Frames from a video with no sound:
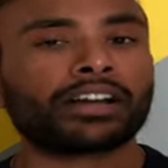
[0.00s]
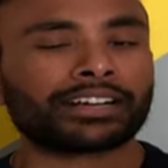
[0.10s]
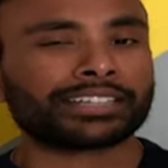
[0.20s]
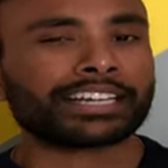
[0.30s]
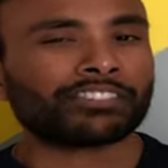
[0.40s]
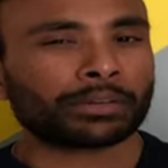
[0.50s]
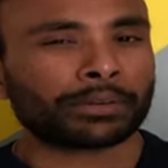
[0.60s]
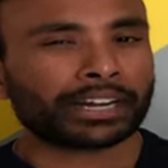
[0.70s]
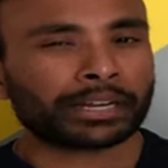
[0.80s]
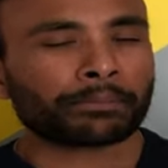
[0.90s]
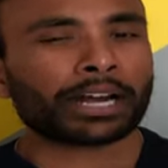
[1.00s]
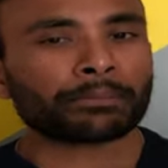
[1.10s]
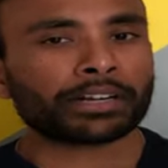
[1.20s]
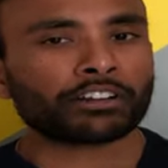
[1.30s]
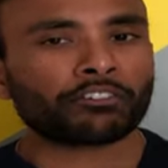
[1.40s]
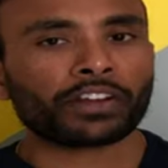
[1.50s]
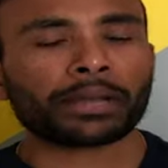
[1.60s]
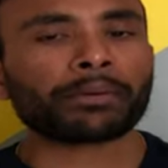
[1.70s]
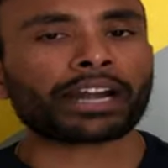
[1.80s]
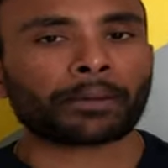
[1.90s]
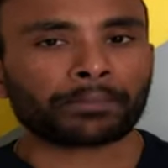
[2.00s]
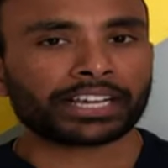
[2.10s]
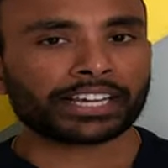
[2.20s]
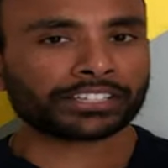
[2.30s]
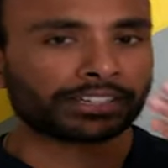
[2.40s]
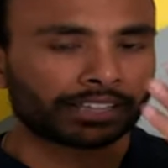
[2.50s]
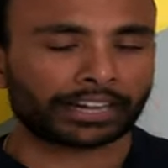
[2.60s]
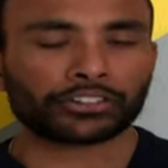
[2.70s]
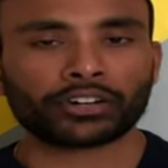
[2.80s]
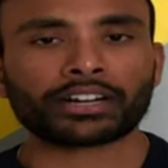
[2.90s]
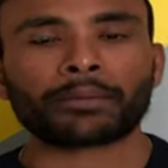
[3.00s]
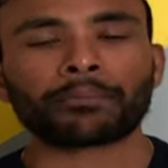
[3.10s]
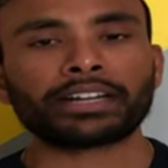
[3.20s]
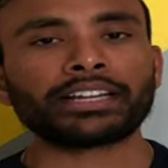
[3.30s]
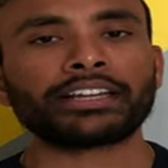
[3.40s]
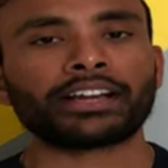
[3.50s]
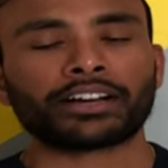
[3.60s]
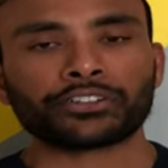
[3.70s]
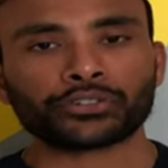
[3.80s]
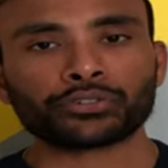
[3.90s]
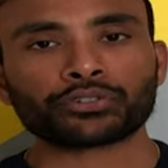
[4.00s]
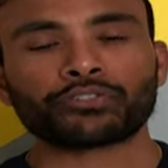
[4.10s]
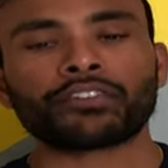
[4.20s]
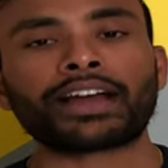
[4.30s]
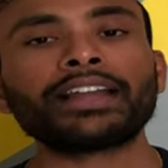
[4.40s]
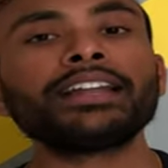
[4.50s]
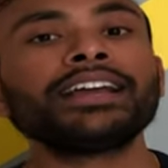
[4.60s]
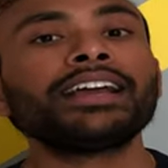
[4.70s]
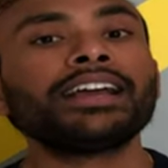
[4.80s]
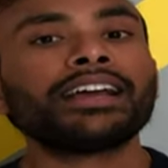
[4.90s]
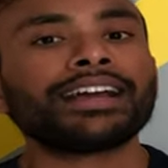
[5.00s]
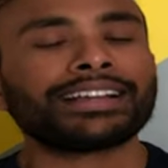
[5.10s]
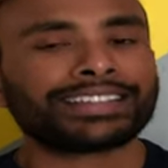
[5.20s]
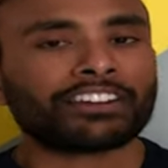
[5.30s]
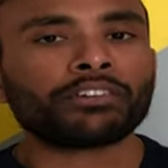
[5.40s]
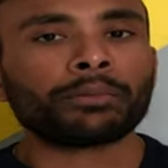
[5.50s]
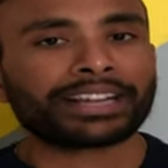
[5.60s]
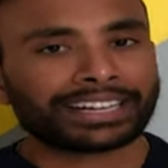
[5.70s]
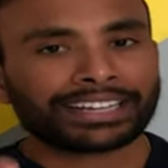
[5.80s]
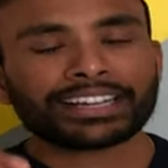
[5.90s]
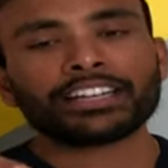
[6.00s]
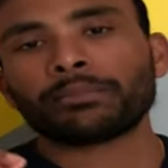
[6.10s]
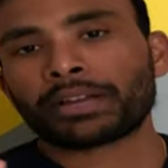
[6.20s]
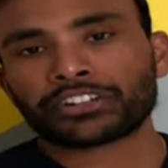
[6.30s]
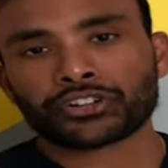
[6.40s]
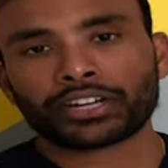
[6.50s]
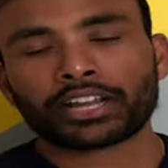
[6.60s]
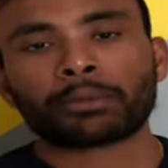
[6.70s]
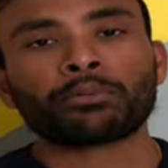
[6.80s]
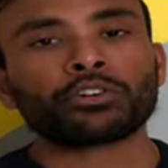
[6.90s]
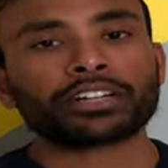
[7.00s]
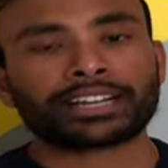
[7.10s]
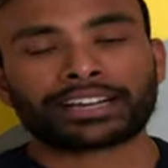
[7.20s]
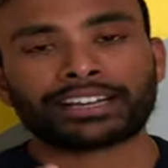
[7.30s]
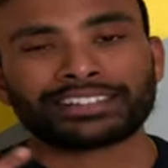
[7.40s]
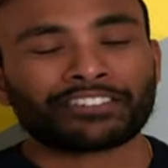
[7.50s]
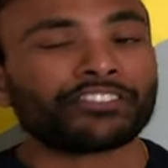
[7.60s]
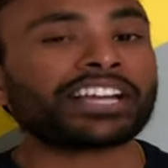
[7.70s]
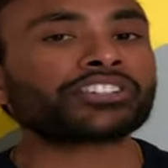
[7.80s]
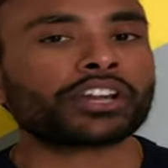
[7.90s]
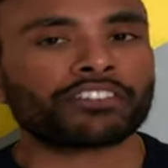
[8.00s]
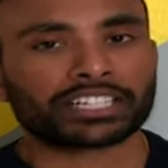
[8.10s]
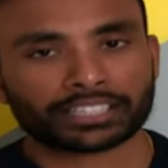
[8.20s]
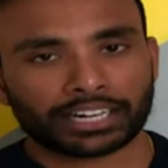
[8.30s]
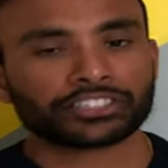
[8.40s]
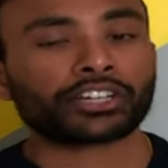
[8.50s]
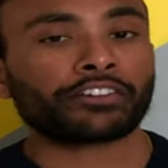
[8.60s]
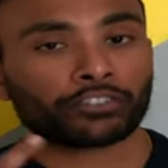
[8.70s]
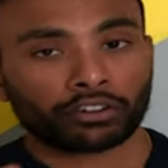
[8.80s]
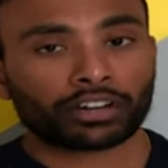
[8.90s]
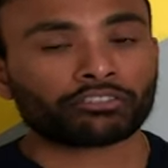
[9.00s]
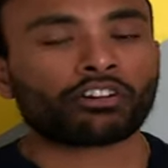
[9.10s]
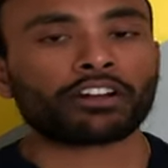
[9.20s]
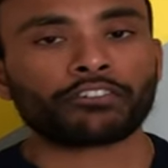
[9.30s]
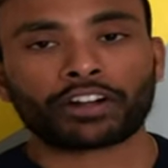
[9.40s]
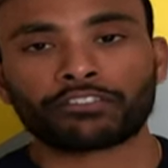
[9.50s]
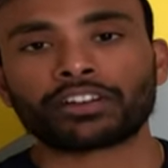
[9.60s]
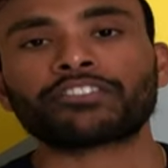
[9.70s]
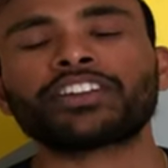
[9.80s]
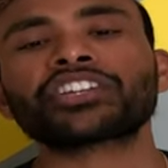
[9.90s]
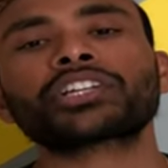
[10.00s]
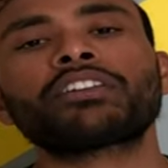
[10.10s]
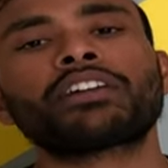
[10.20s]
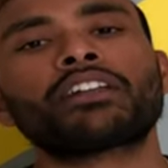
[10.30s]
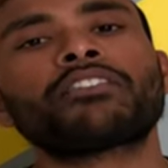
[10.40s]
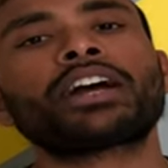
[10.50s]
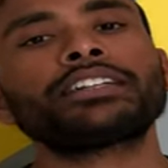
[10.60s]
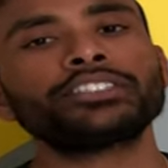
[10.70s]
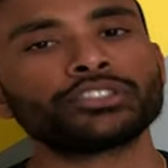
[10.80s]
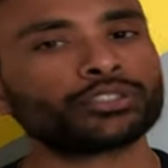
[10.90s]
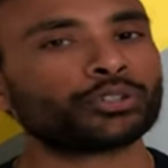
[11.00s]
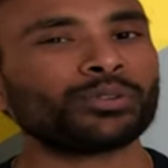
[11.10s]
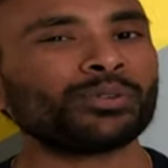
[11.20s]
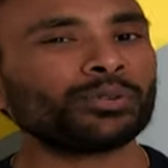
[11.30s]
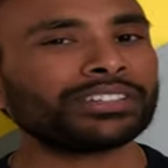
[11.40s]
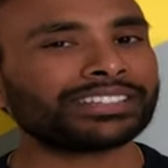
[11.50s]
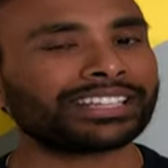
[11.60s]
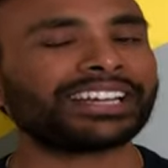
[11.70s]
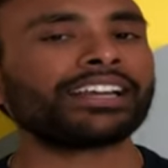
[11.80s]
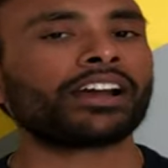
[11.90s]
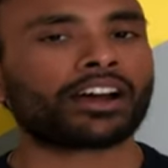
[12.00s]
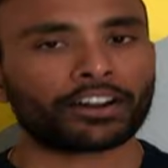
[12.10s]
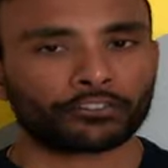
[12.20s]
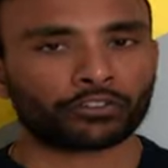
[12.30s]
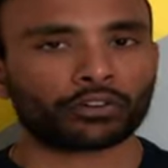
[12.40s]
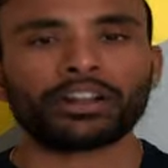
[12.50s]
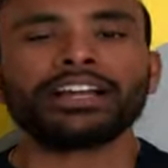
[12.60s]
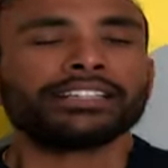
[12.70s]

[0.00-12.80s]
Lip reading: There will be a Department of Labor application that your company used to file. There will be clearly mentioning about the wage level structure if you are qualified for wage level 1, 2, 3 or 4.